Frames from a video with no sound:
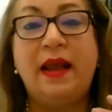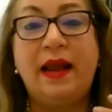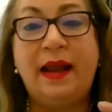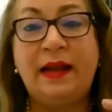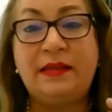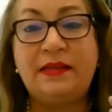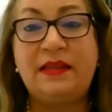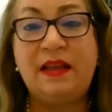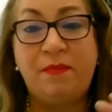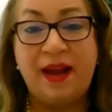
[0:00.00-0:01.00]
it's
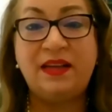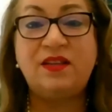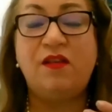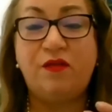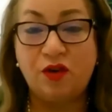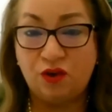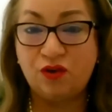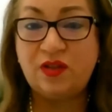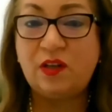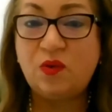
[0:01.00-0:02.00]
the best for your
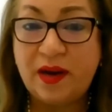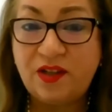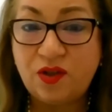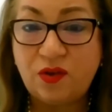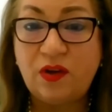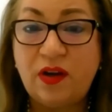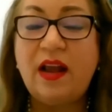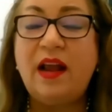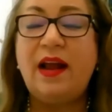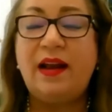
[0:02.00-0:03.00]
situation.
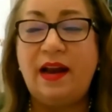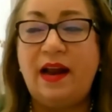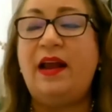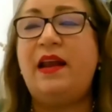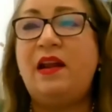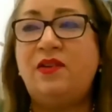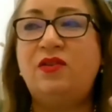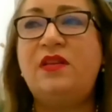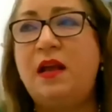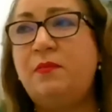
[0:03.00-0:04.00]
And
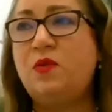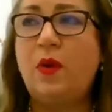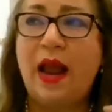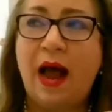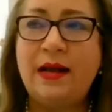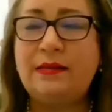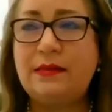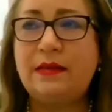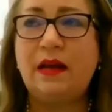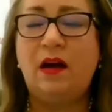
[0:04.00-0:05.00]
sometimes we ask
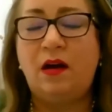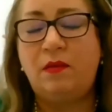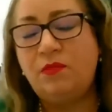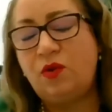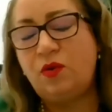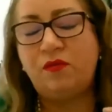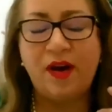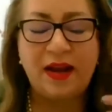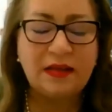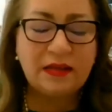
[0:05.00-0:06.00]

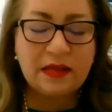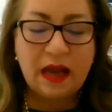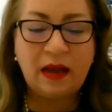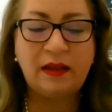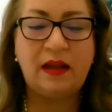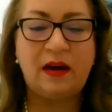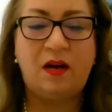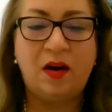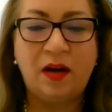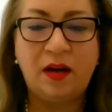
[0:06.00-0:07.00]
friends and that
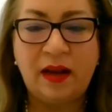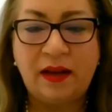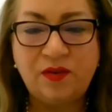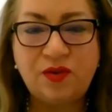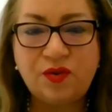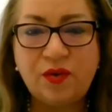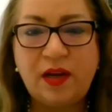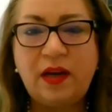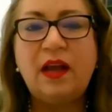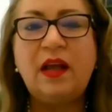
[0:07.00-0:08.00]
are in the
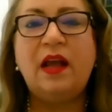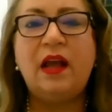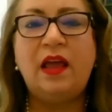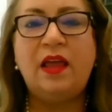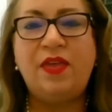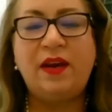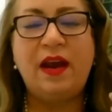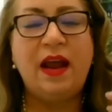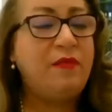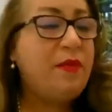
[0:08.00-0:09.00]
industry, that
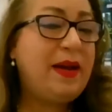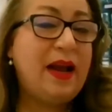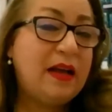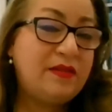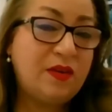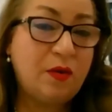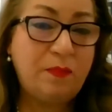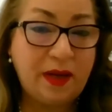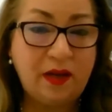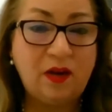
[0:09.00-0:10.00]
everybody has their
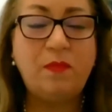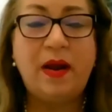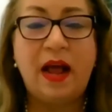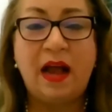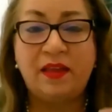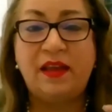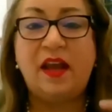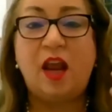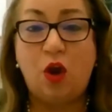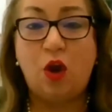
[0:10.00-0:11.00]
opinion, but I think
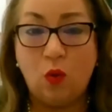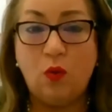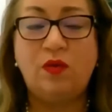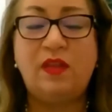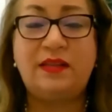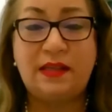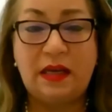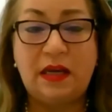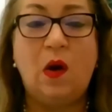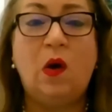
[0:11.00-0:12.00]
you, the
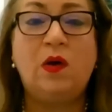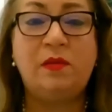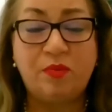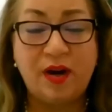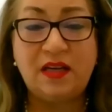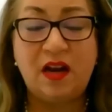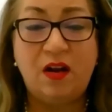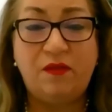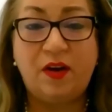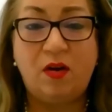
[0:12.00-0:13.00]
CEO, the president
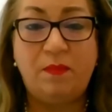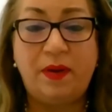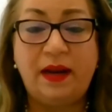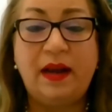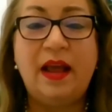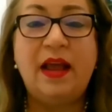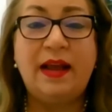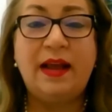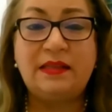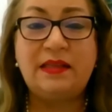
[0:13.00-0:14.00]
of the company,
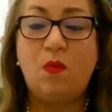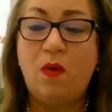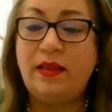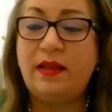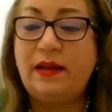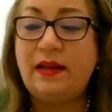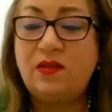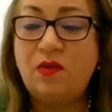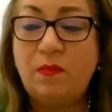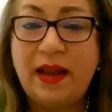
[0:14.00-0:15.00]
is the one that needs
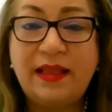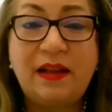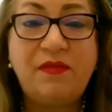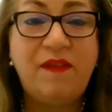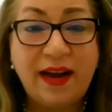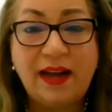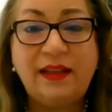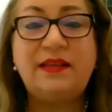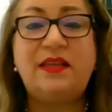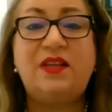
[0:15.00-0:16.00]
to make that final
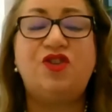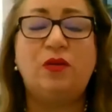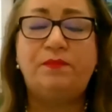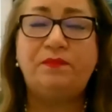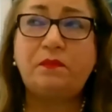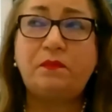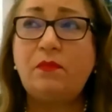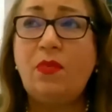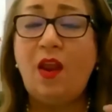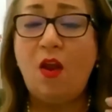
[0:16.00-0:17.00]
decision
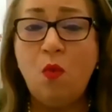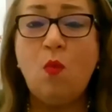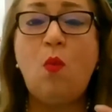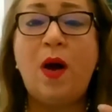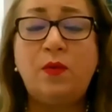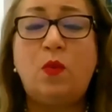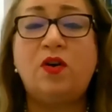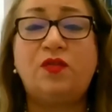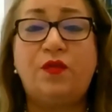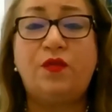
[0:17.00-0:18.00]
on what
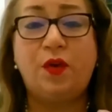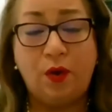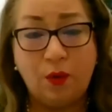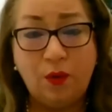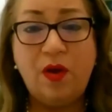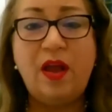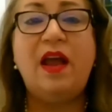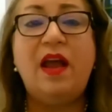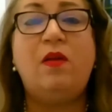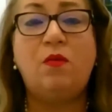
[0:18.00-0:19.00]
works for you
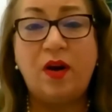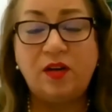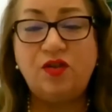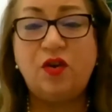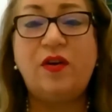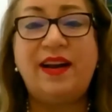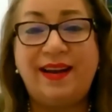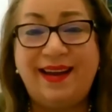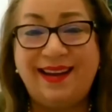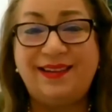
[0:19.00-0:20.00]
and where you're going to
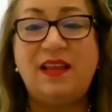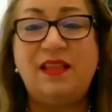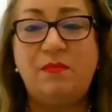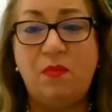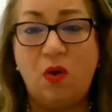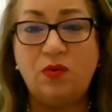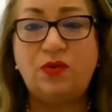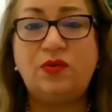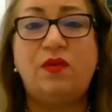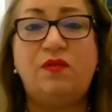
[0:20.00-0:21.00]
get the
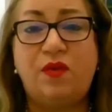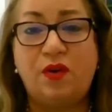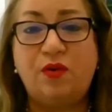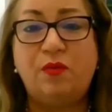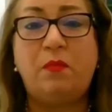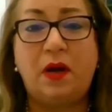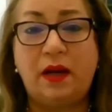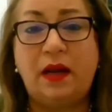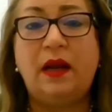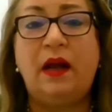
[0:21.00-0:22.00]
most for your
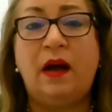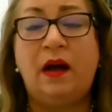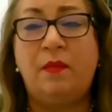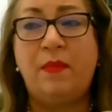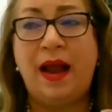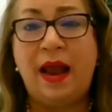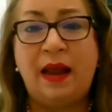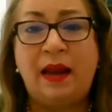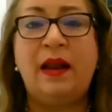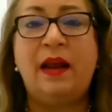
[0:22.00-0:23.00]
money
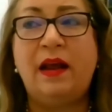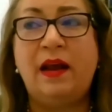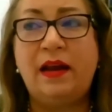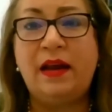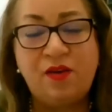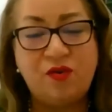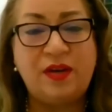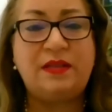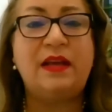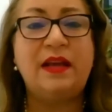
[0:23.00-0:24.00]
and
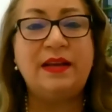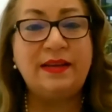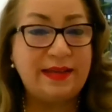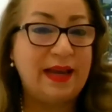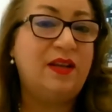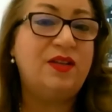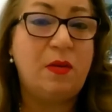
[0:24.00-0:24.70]
increase sales